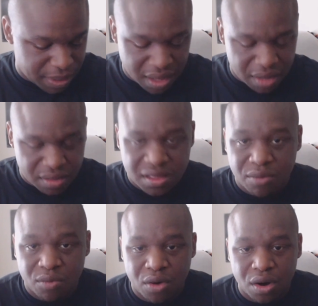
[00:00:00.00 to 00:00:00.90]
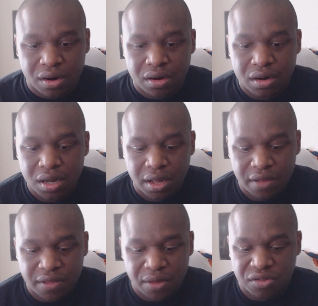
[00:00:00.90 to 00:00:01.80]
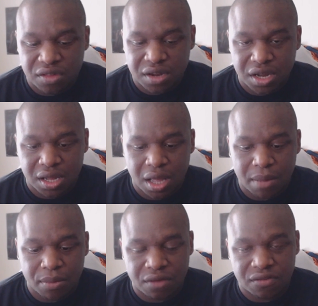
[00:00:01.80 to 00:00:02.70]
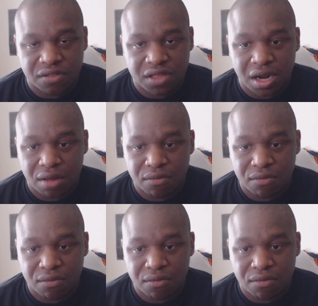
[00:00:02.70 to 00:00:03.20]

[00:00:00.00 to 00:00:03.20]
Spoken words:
I mean, they were, and they were sitting in cop cars thing,